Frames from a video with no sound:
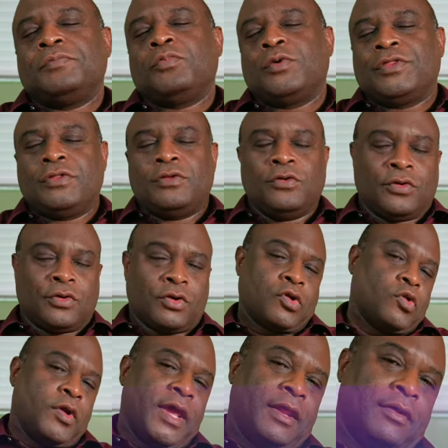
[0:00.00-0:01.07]
with your
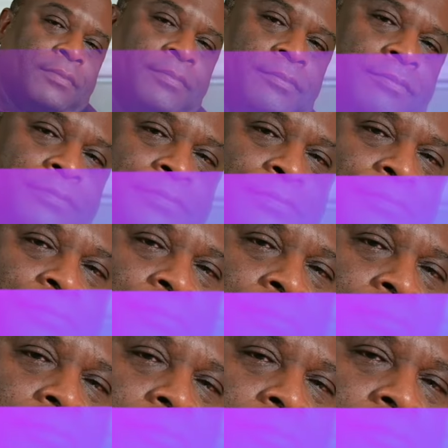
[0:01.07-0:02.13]
creator.
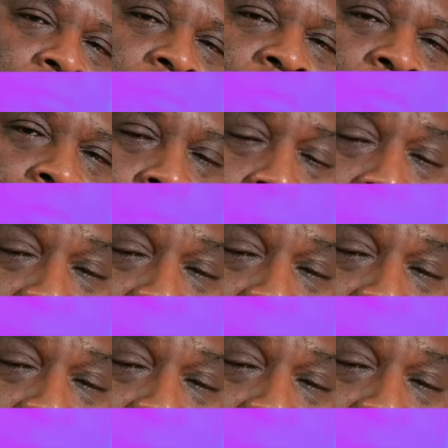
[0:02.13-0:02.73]
For me